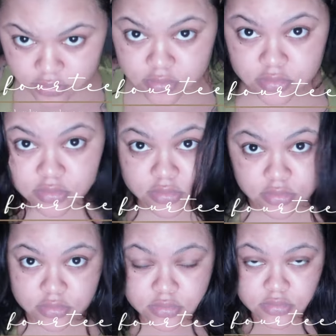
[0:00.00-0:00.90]

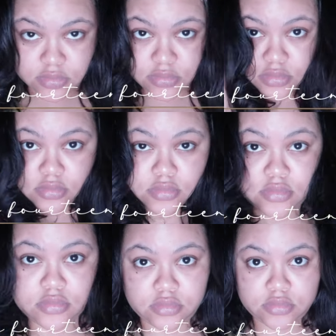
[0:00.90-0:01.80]

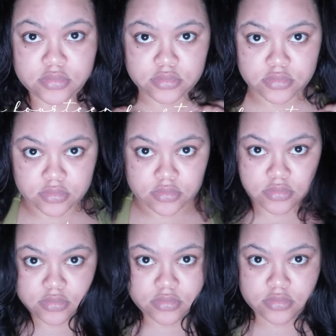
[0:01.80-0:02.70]

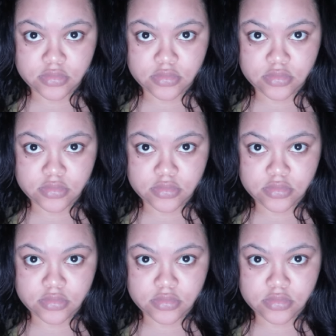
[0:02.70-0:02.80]
[no speech]